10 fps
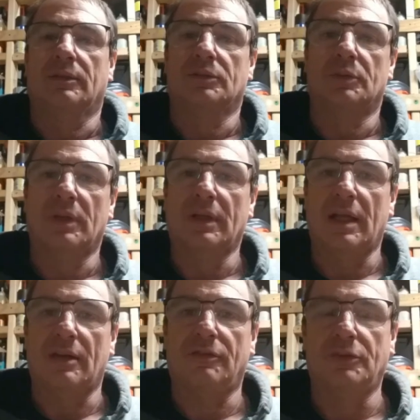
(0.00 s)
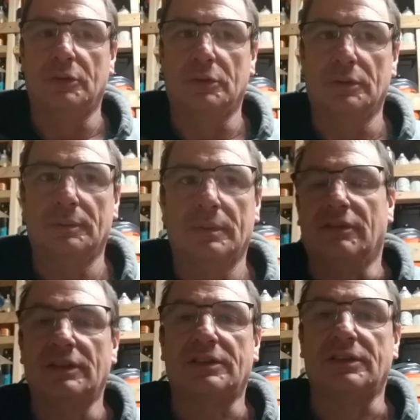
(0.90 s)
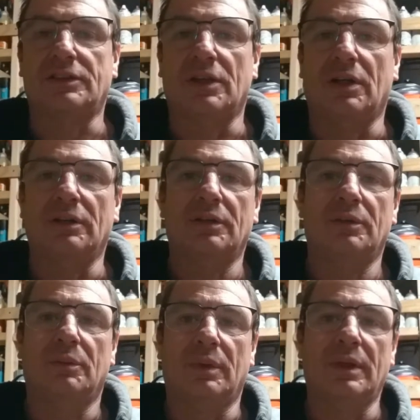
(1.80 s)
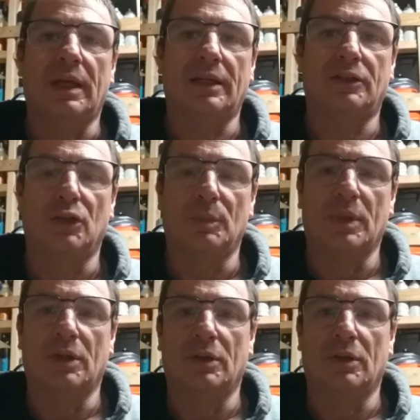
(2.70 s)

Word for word: it was running out of fuel. Eventually stalled. Wendy had to tow me